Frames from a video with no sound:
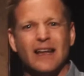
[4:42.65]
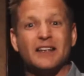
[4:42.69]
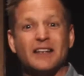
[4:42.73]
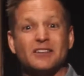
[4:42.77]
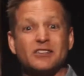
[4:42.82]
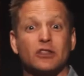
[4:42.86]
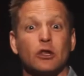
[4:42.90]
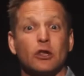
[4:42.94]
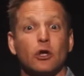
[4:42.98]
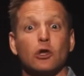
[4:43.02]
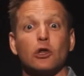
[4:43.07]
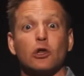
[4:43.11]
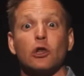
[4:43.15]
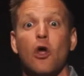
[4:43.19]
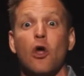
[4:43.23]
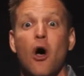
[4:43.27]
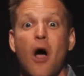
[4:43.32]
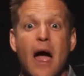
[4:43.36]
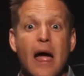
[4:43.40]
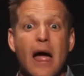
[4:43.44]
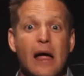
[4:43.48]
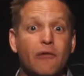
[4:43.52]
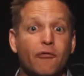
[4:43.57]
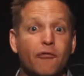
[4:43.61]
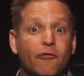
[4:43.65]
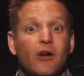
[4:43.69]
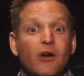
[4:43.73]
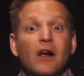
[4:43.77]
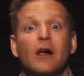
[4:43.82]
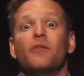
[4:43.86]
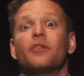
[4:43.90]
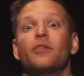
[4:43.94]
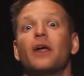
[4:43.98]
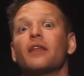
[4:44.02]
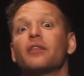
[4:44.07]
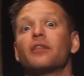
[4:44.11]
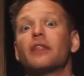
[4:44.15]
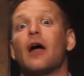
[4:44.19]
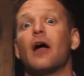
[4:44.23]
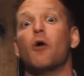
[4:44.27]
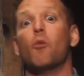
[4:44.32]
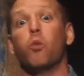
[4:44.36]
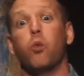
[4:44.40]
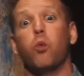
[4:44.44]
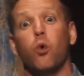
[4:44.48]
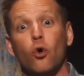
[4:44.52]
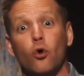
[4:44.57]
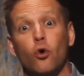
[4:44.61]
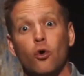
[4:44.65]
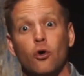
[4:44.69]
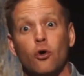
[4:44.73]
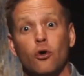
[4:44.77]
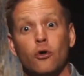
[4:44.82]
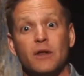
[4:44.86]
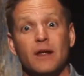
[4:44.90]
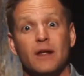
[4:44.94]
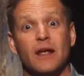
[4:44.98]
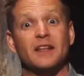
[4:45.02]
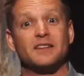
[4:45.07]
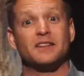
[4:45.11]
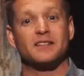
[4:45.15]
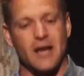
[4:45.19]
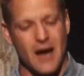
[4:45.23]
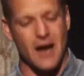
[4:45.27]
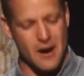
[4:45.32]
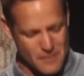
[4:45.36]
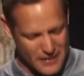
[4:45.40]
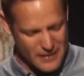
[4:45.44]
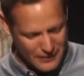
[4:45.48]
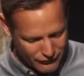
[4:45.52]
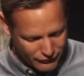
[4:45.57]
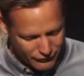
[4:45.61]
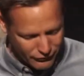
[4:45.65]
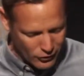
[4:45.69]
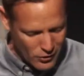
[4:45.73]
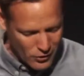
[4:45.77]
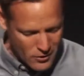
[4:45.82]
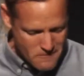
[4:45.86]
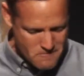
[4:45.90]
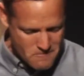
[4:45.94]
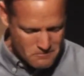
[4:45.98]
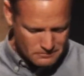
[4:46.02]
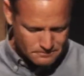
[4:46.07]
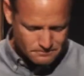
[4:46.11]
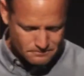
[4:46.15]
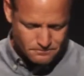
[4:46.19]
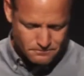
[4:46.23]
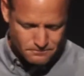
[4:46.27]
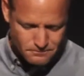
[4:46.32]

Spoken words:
is the life that word is coming from.